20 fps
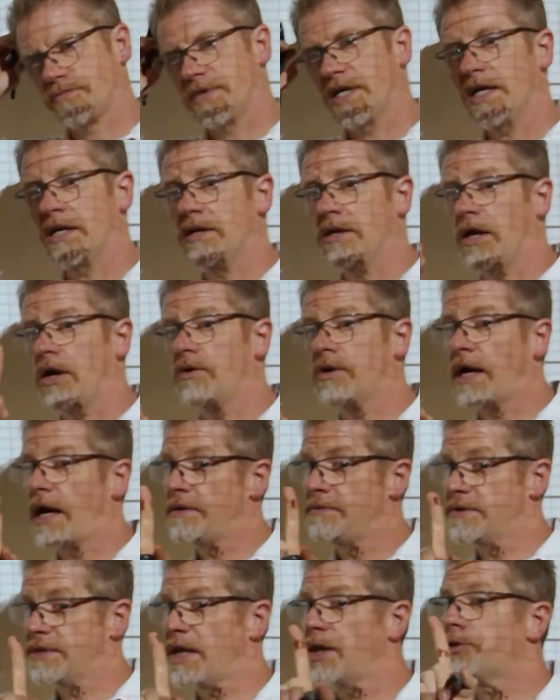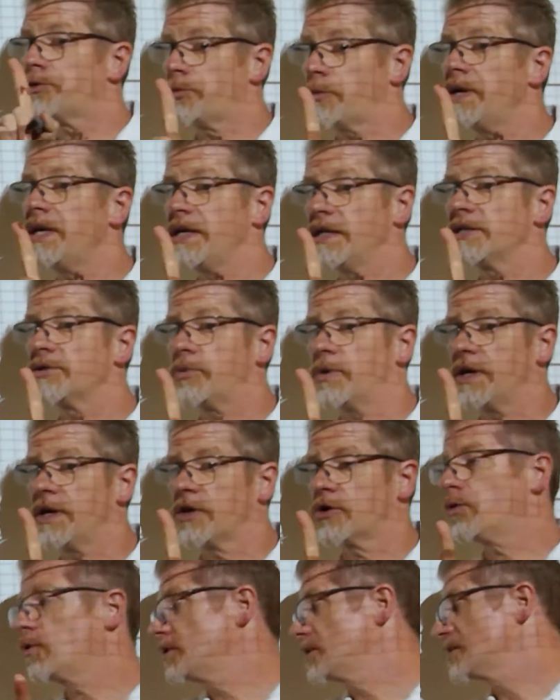You know, I say 3 is one of the
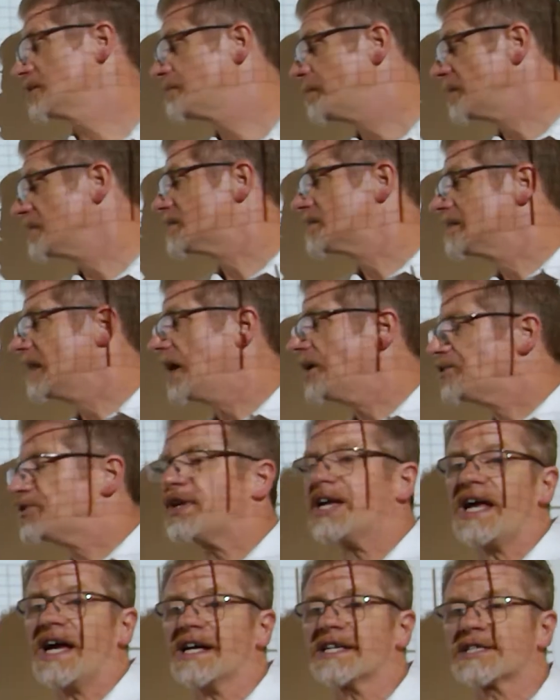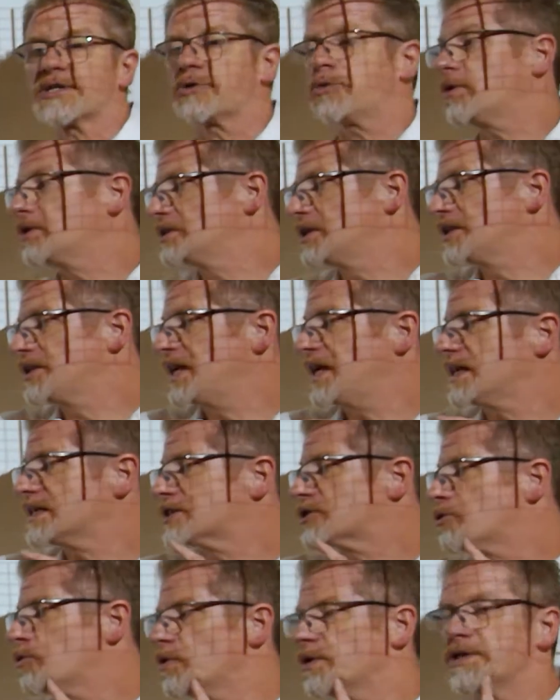coordinates, but it's not the x coordinate. The x
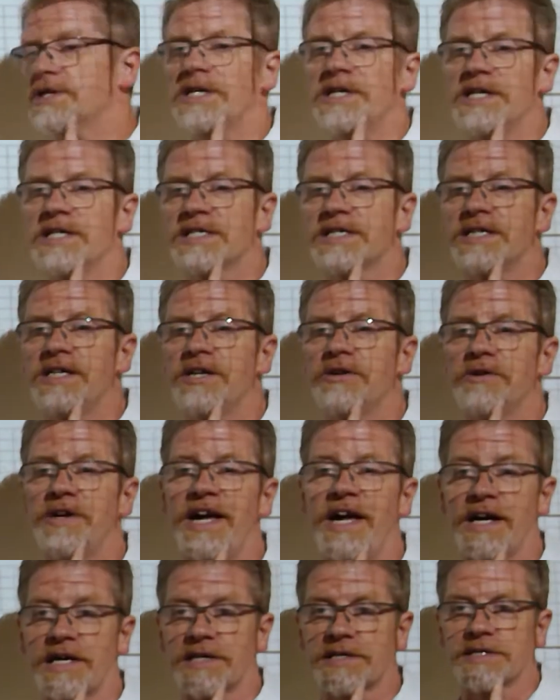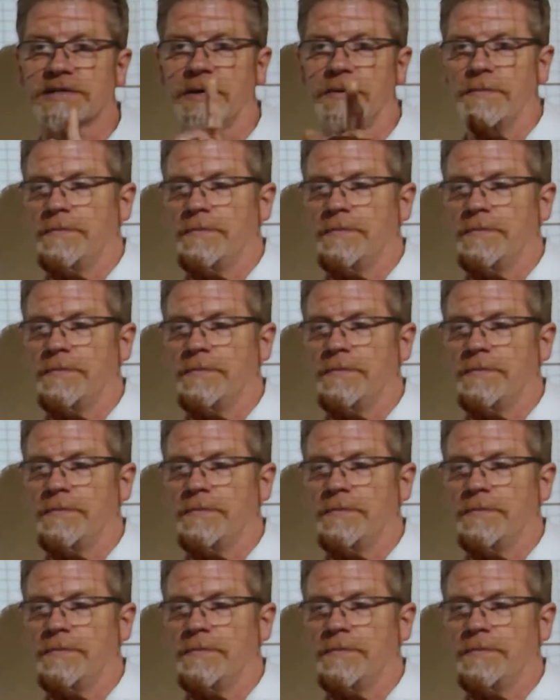coordinate is near x.